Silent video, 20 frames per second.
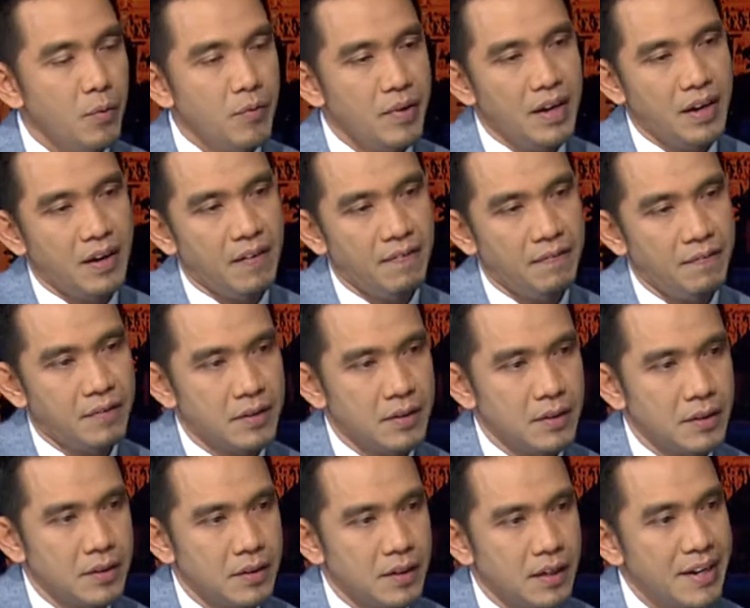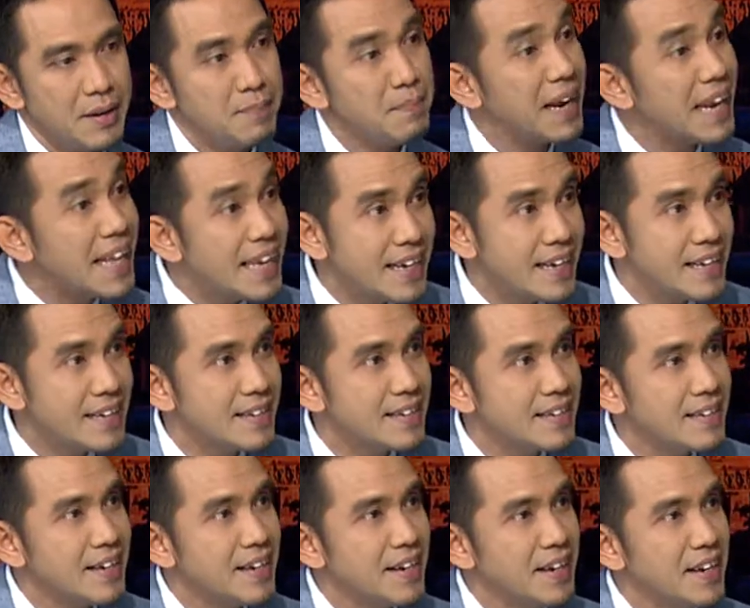We have the
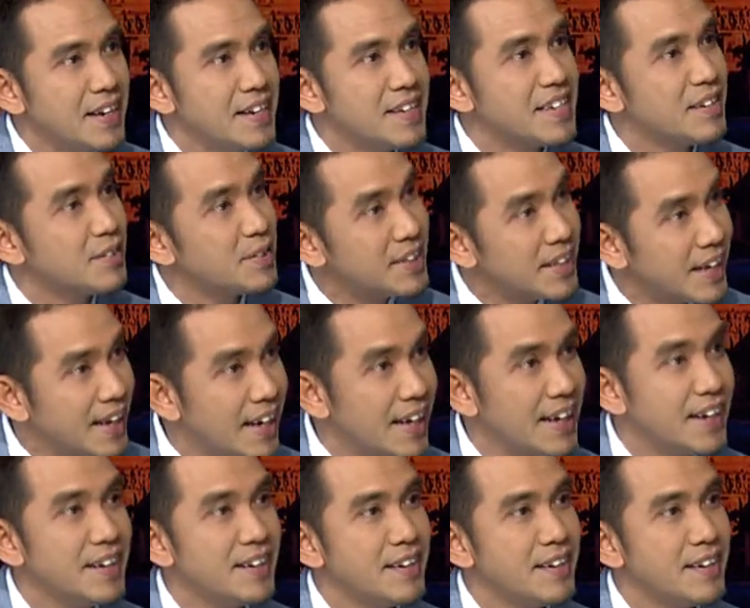Malays in southern Thailand.